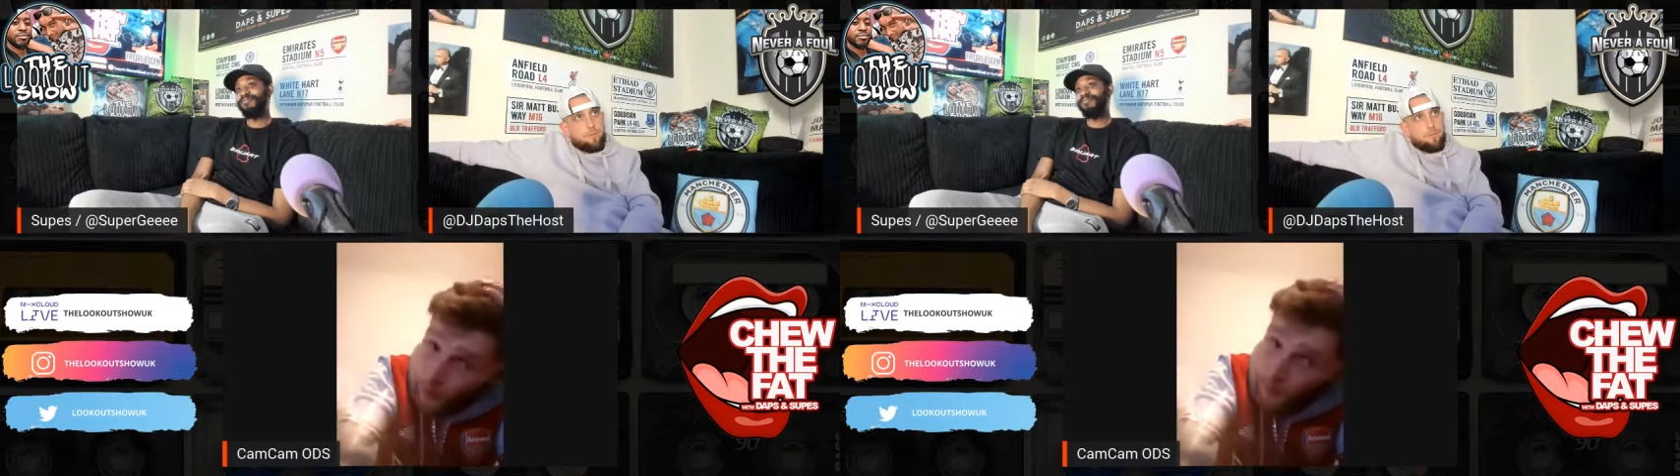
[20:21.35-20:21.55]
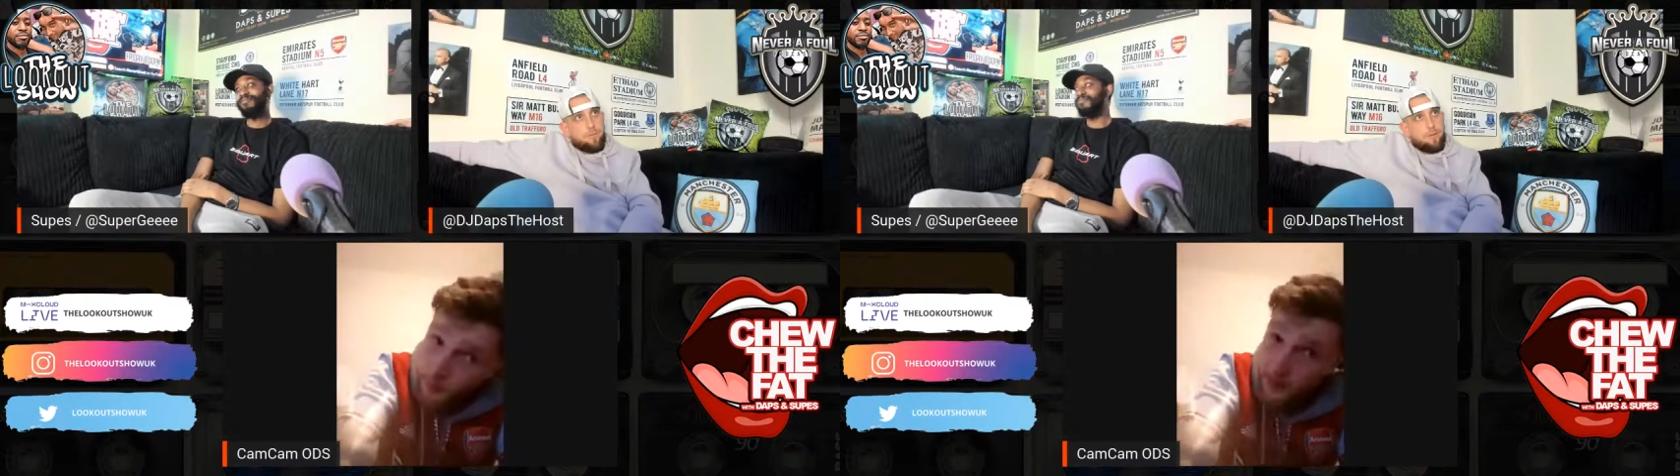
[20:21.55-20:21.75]

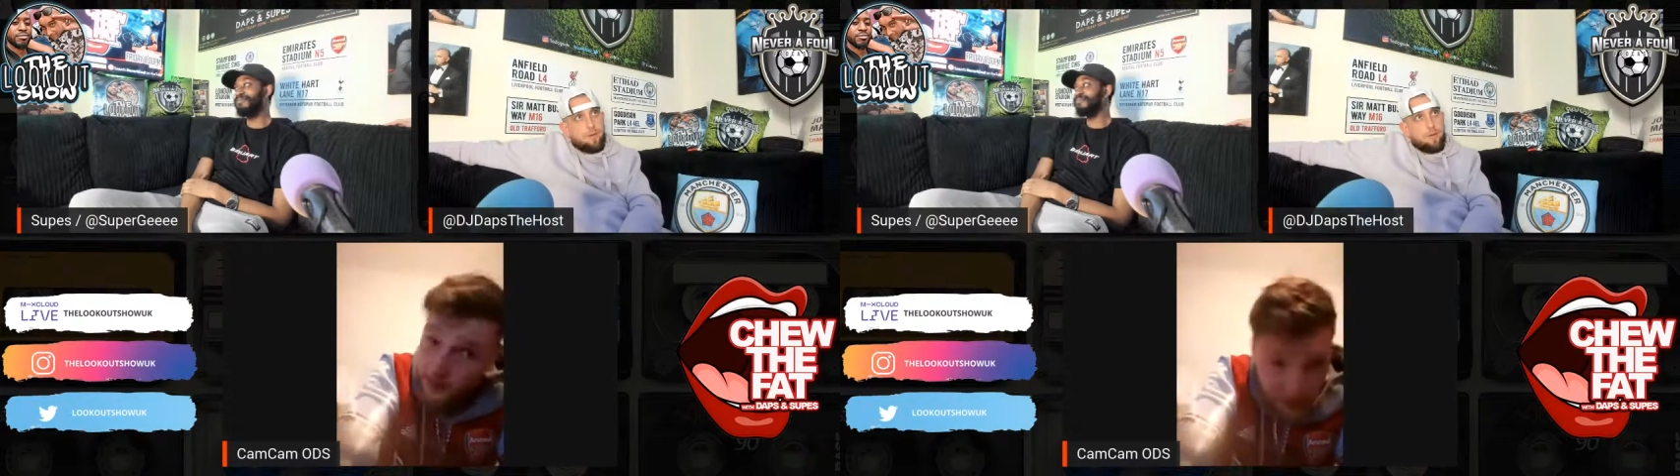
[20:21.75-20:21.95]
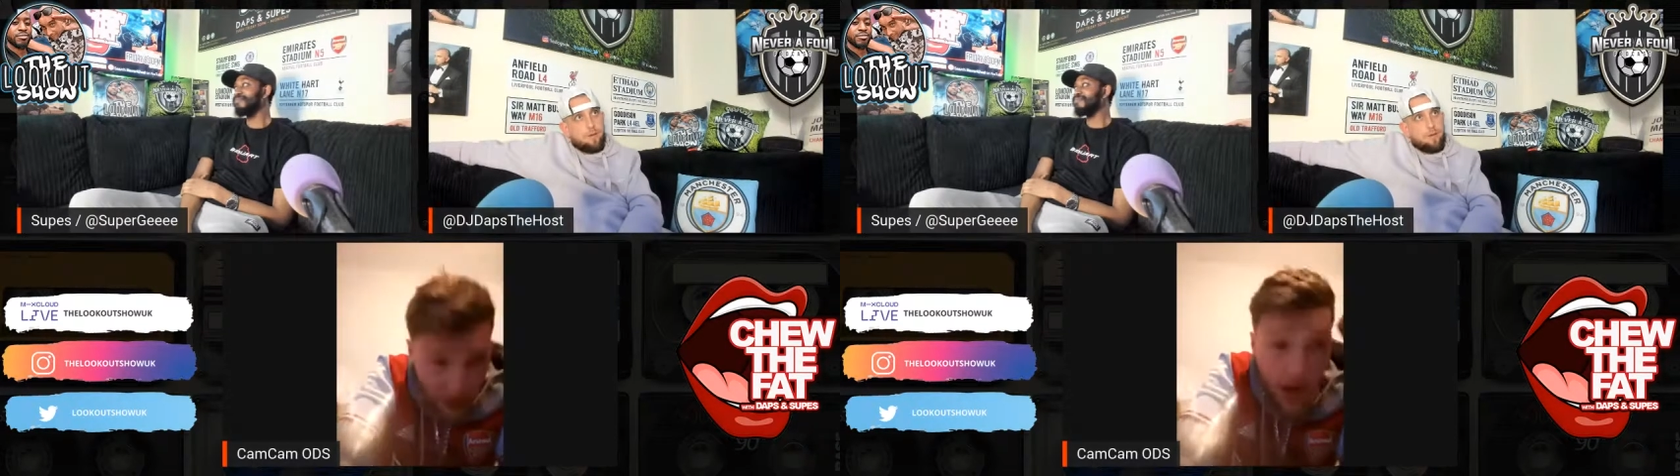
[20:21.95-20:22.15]

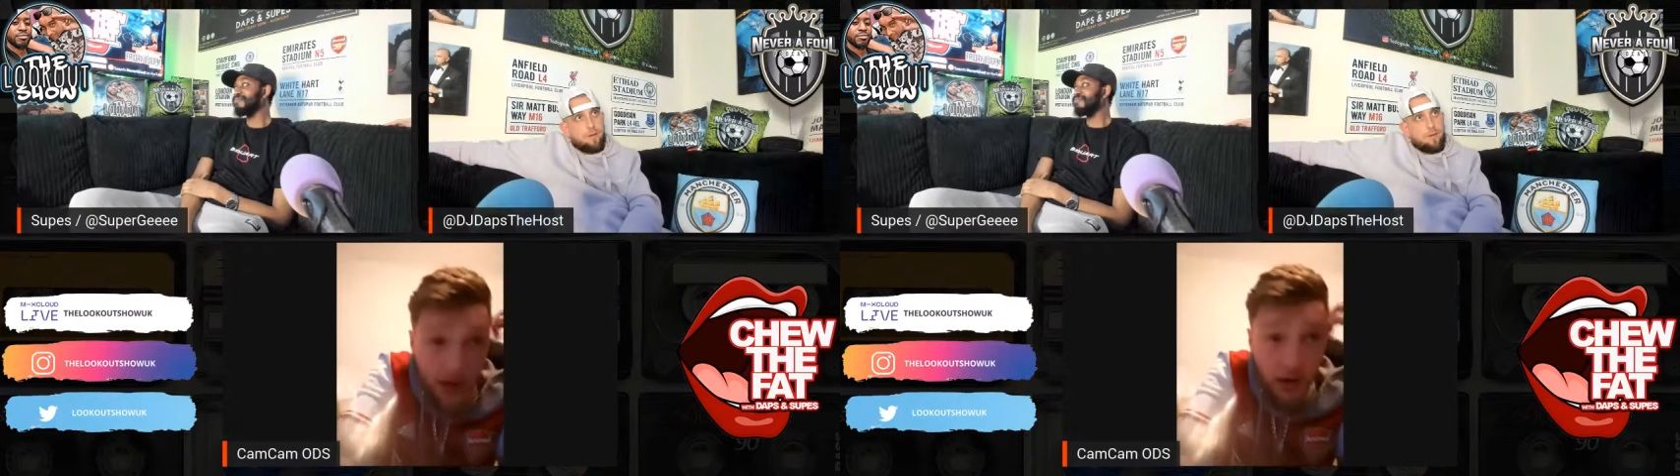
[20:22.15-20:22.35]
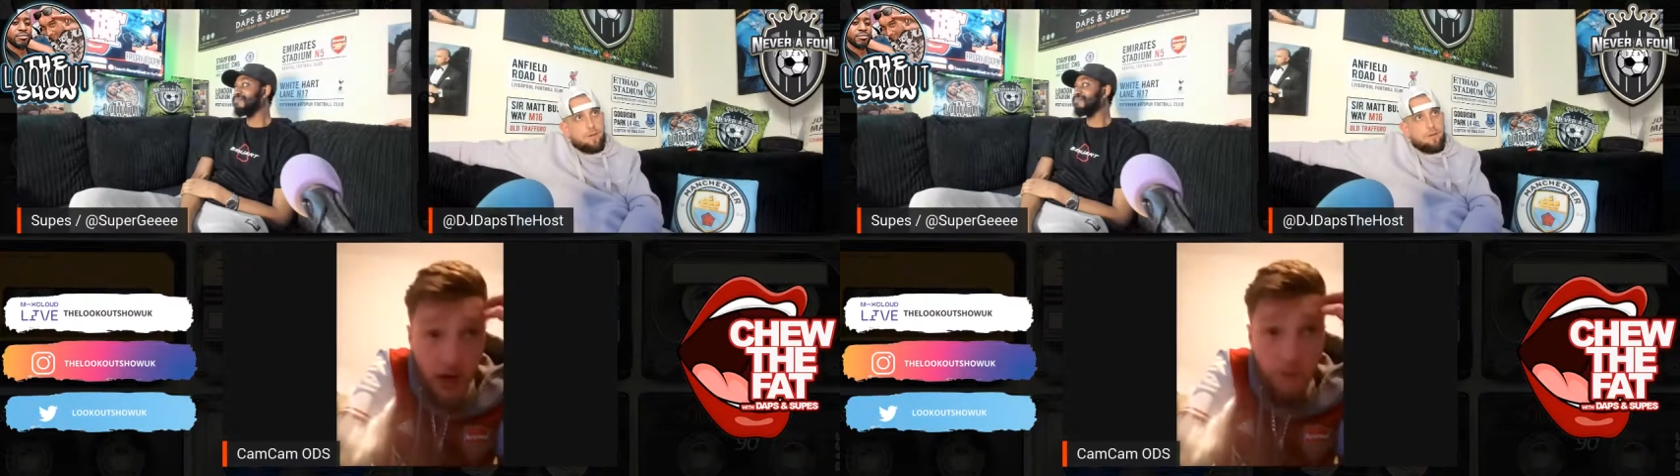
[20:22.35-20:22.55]
properly
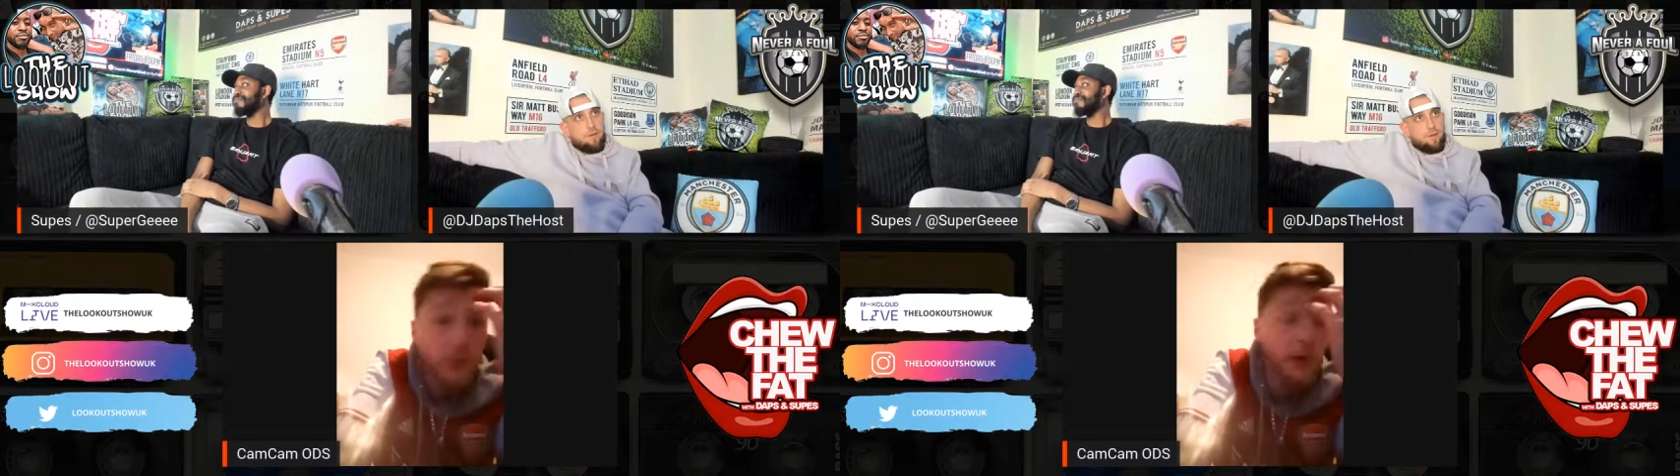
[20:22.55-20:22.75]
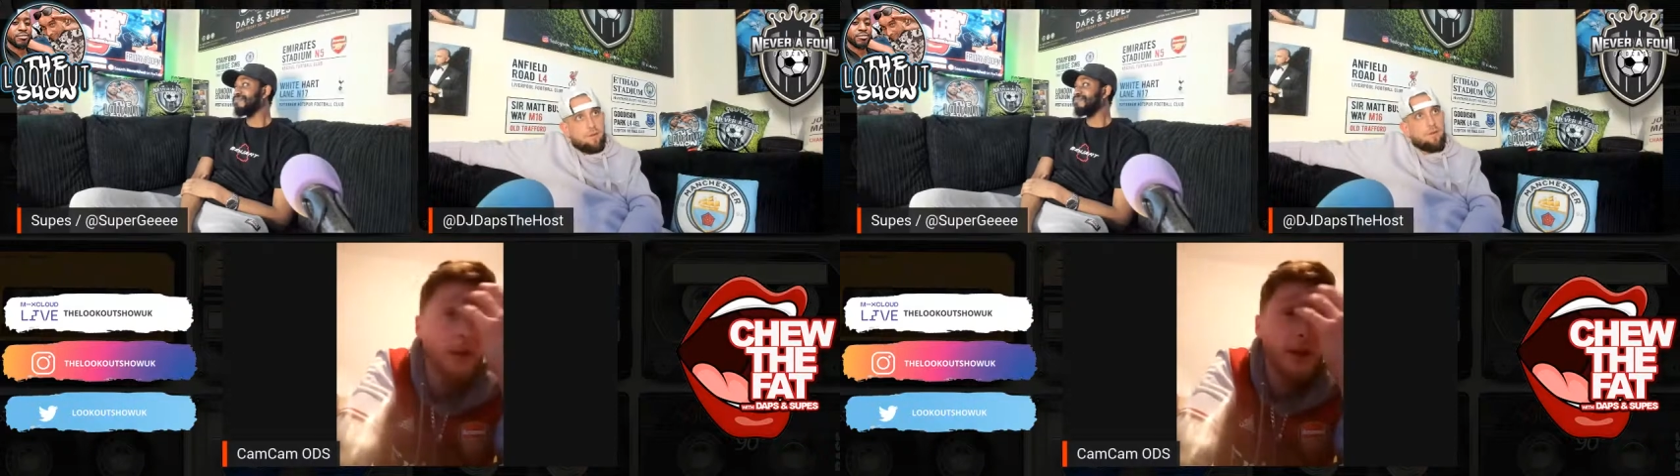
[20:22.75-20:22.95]
started it
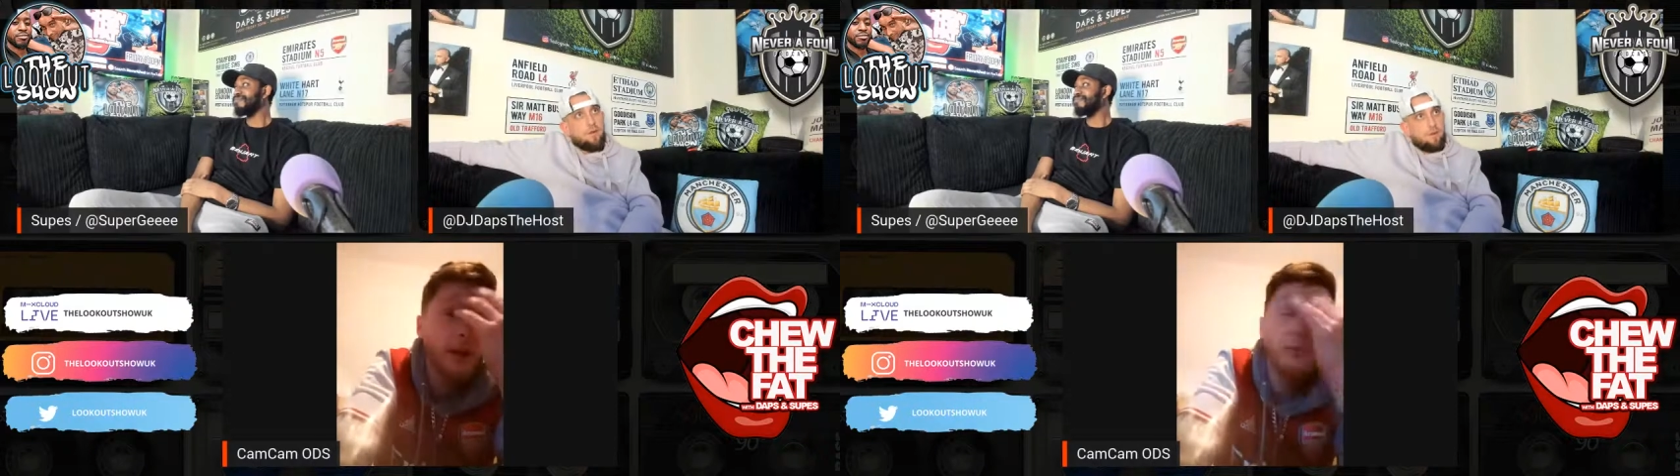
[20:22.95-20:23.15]
up yet, innit?